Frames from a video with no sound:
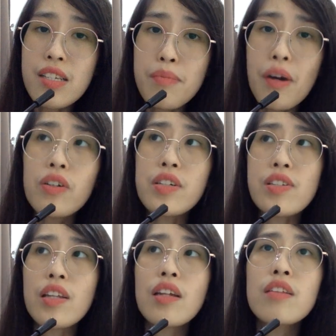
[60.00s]
about a
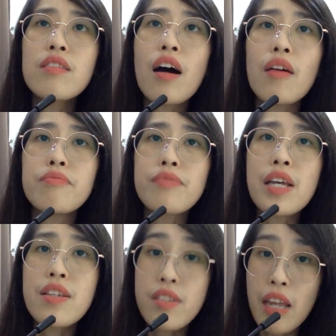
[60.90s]
certain
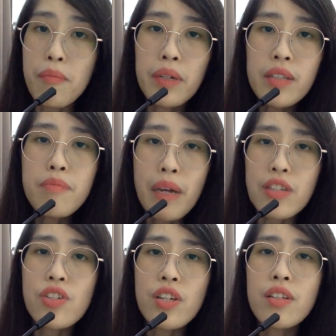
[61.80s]
statement
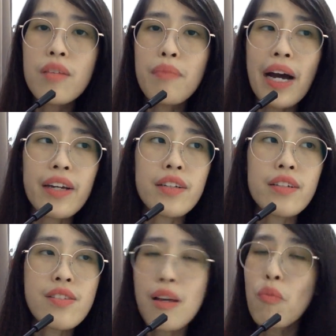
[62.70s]
mentioned by
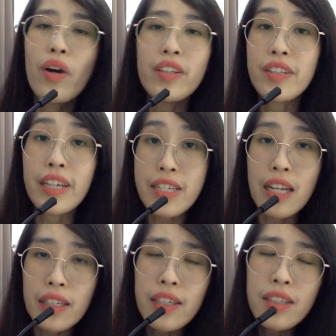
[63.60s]
someone in the case
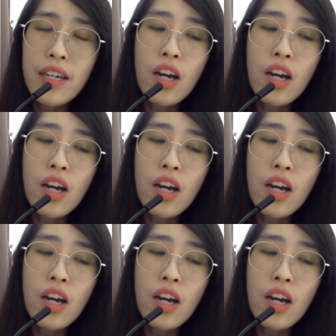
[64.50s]
study,